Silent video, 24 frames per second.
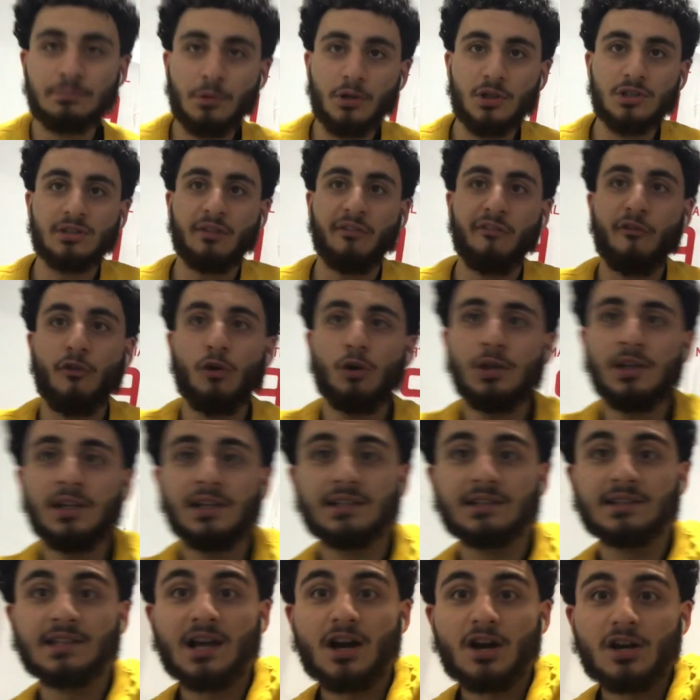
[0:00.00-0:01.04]
bro, he's
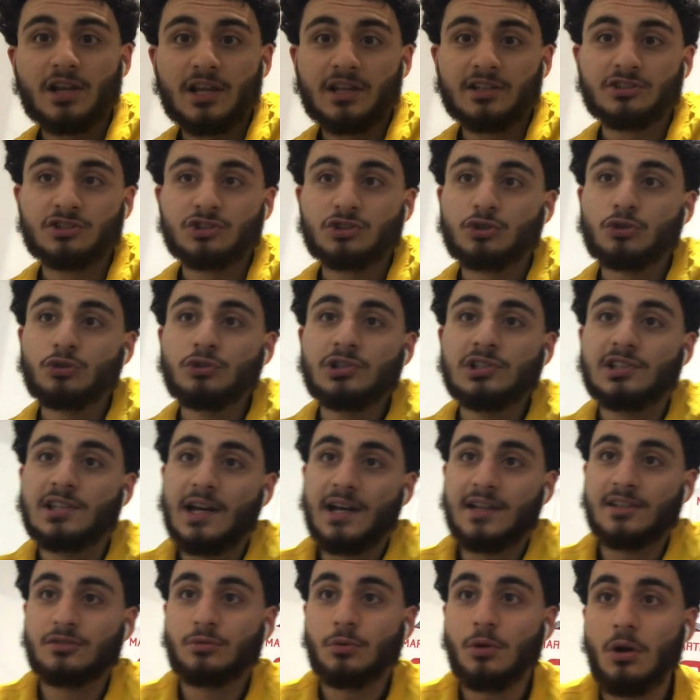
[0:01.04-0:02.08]
falling down and shoots
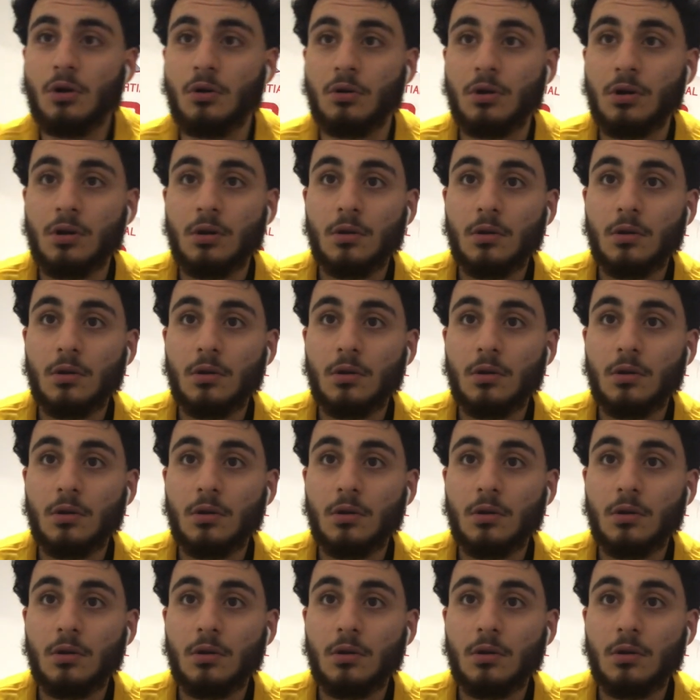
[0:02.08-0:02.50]
that as well.